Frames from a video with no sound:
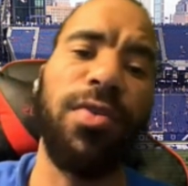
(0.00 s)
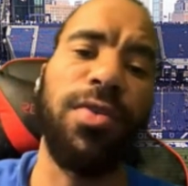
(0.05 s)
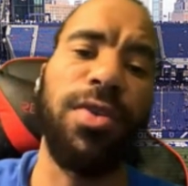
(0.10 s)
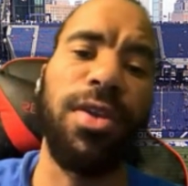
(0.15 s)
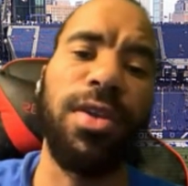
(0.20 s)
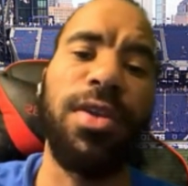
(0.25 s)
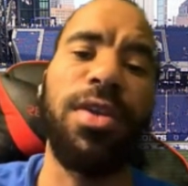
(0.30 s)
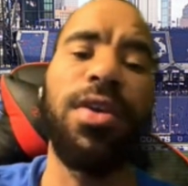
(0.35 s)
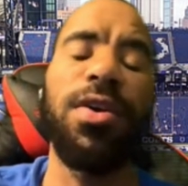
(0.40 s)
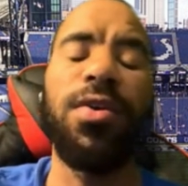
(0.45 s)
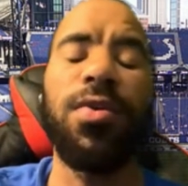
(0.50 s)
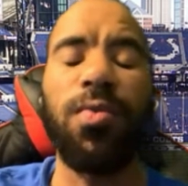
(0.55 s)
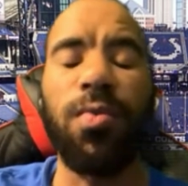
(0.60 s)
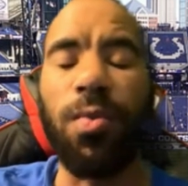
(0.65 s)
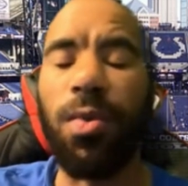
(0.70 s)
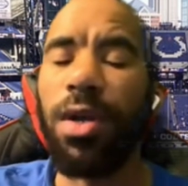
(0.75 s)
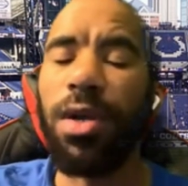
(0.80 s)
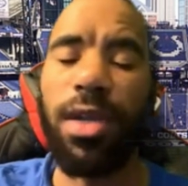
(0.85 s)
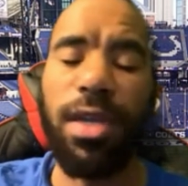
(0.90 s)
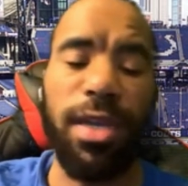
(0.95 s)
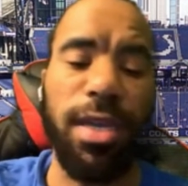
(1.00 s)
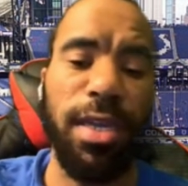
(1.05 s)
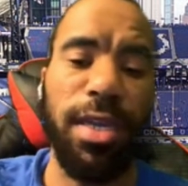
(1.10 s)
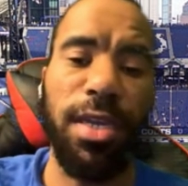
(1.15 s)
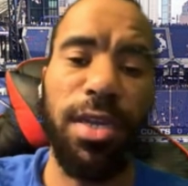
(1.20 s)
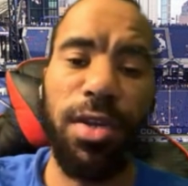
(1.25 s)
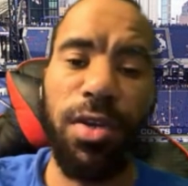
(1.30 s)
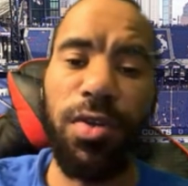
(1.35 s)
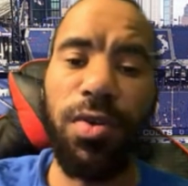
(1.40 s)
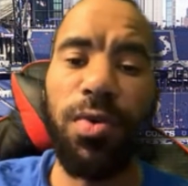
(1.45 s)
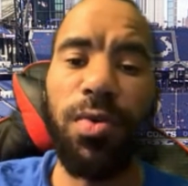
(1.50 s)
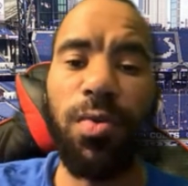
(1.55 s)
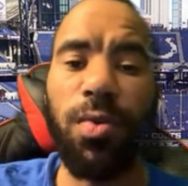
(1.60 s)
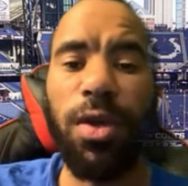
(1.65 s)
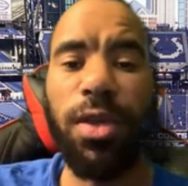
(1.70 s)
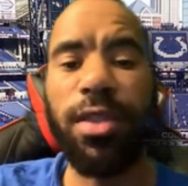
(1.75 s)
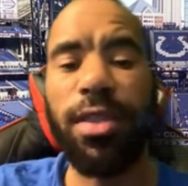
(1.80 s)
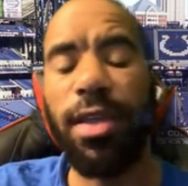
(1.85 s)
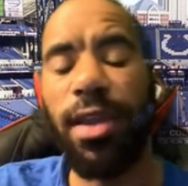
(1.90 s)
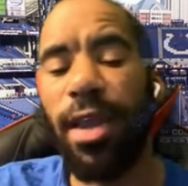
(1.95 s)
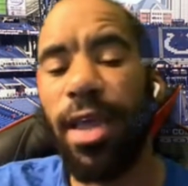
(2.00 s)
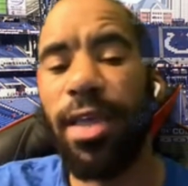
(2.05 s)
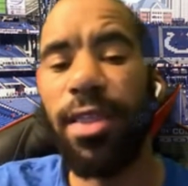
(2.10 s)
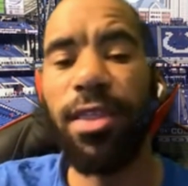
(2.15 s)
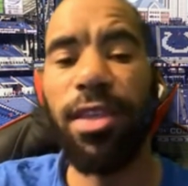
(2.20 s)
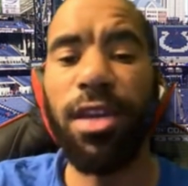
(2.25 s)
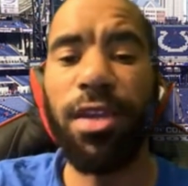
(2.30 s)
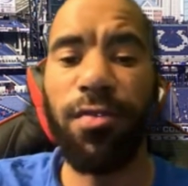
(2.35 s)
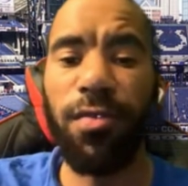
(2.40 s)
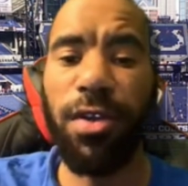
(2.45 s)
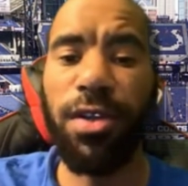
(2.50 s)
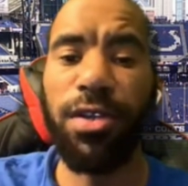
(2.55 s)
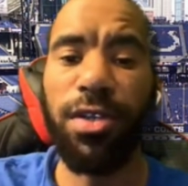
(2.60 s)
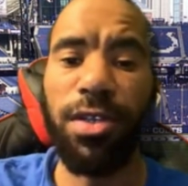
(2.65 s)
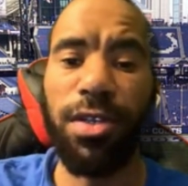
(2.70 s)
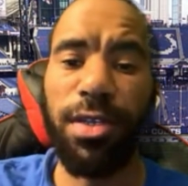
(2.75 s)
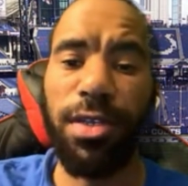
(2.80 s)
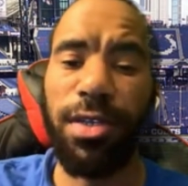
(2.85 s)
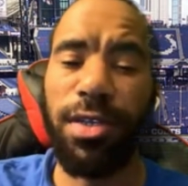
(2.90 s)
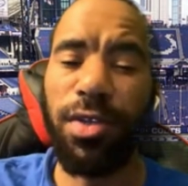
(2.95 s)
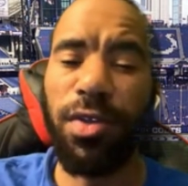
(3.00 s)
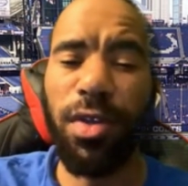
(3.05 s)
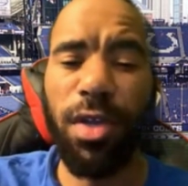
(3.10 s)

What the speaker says: healthy? What can he do with an Anthony Richardson?